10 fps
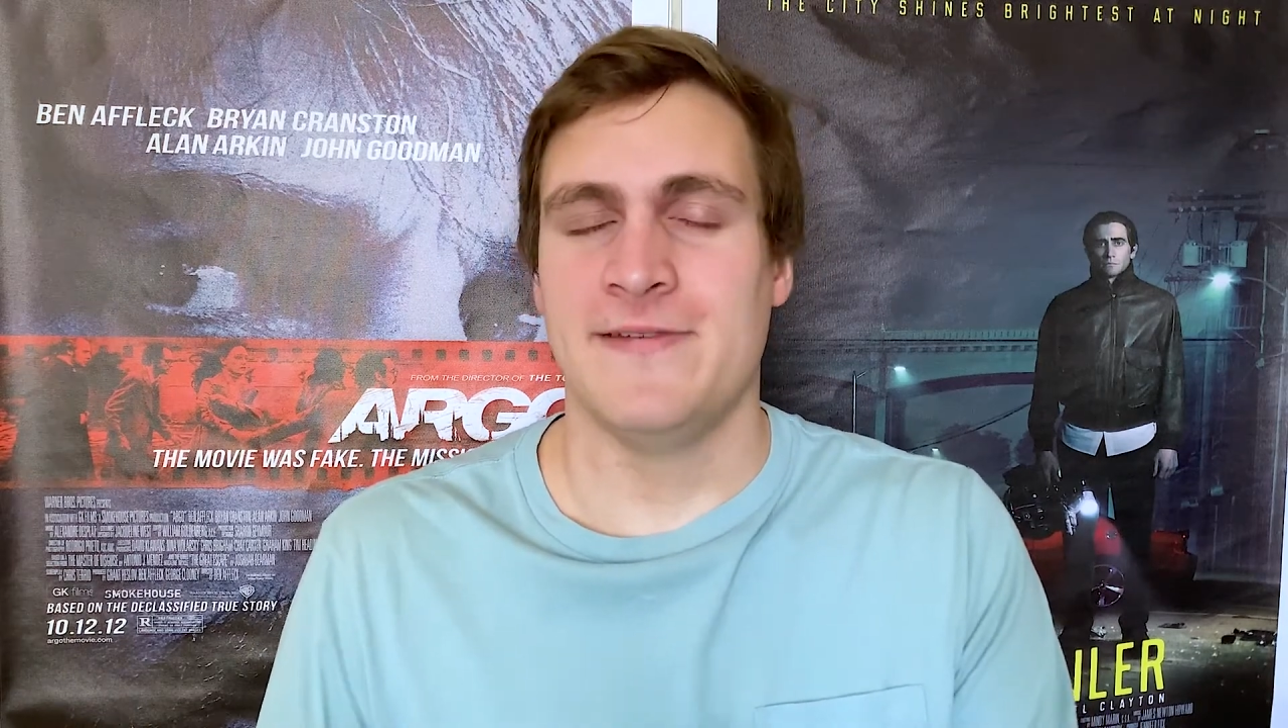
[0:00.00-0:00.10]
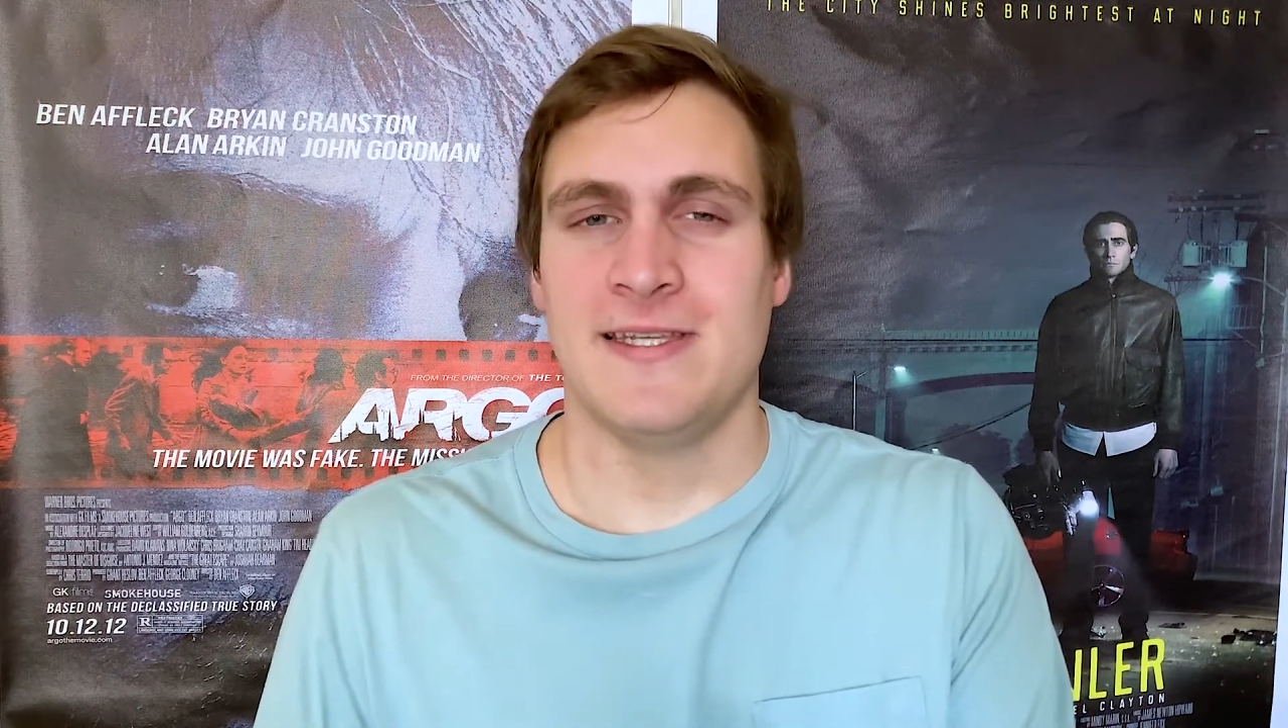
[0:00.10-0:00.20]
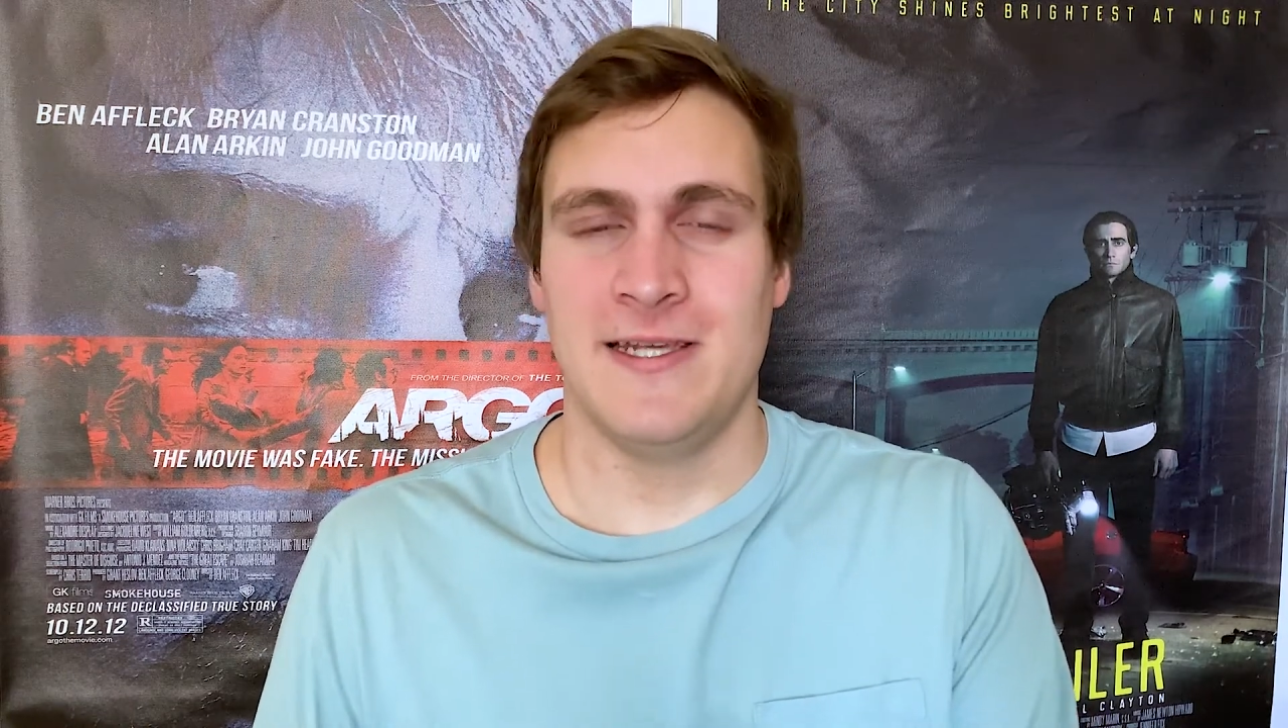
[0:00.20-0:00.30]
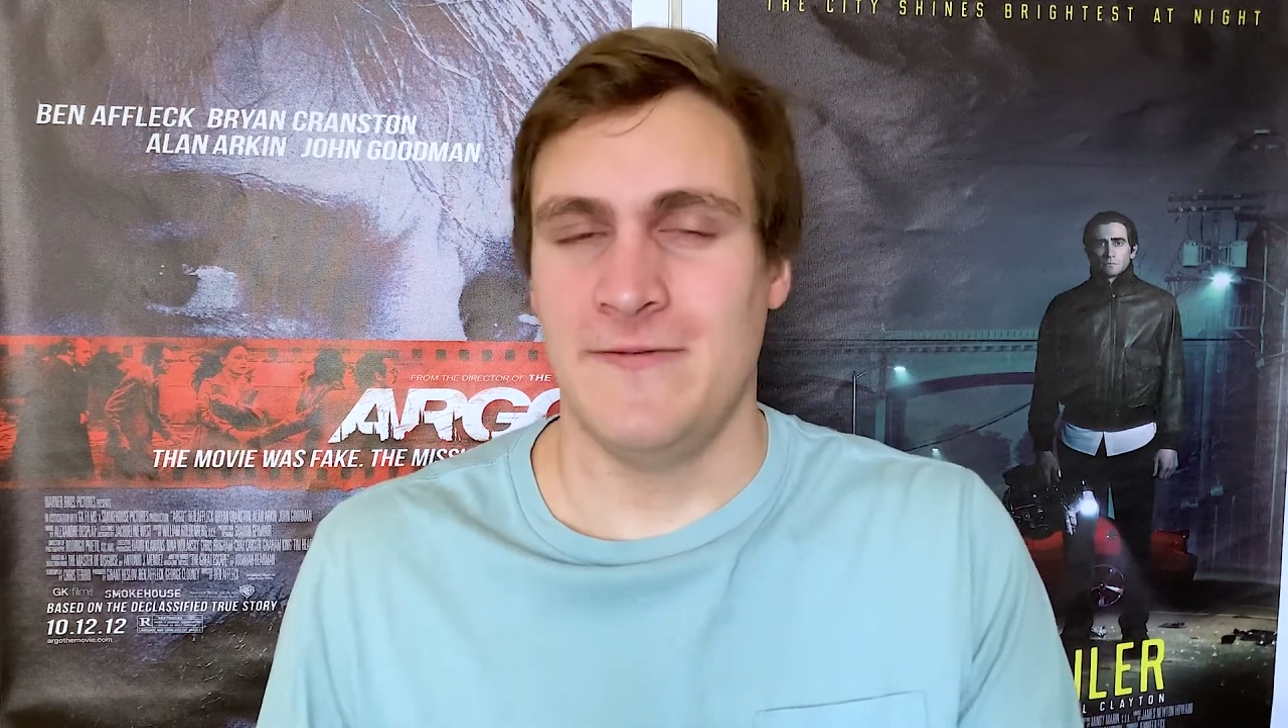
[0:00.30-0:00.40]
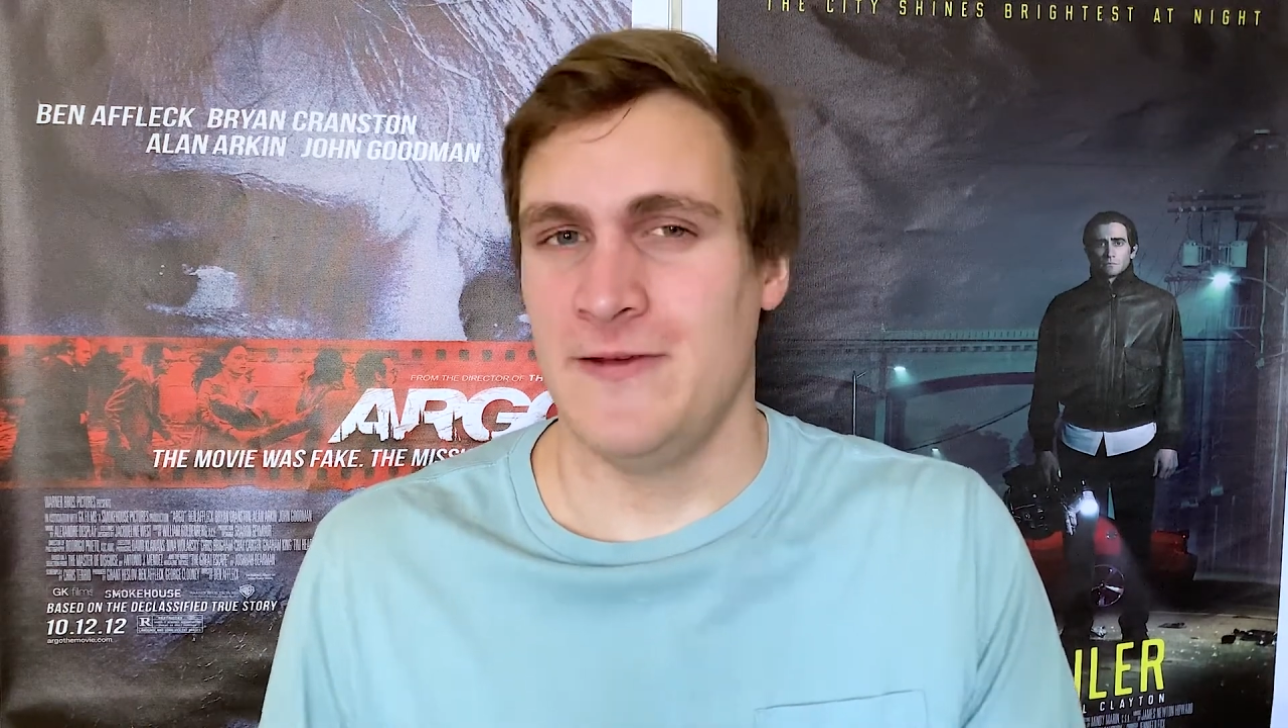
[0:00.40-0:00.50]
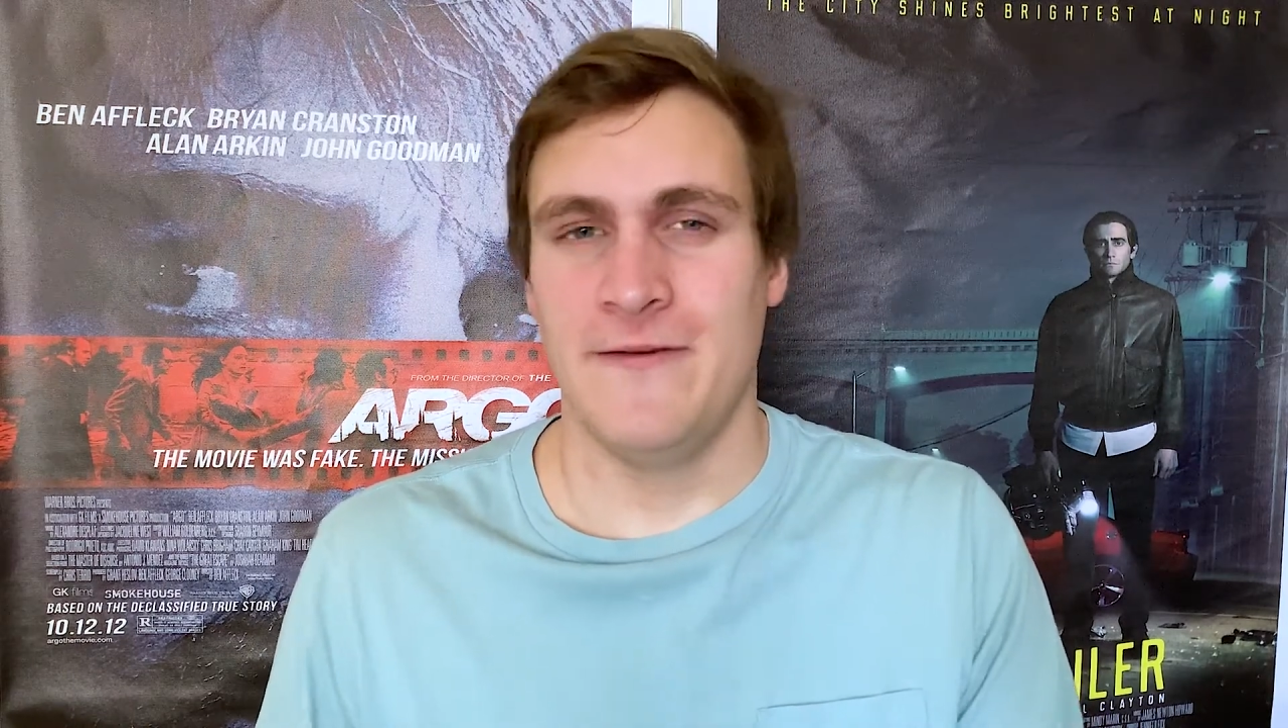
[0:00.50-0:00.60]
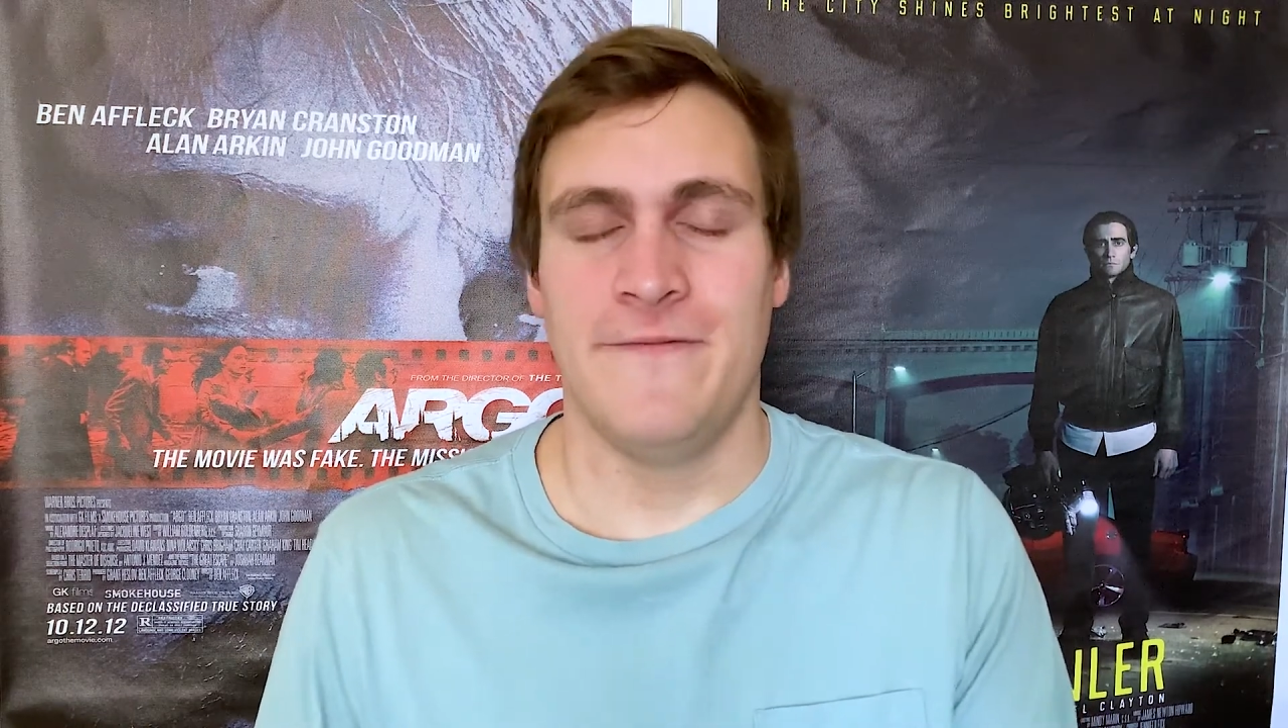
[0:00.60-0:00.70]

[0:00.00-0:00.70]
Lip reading: TV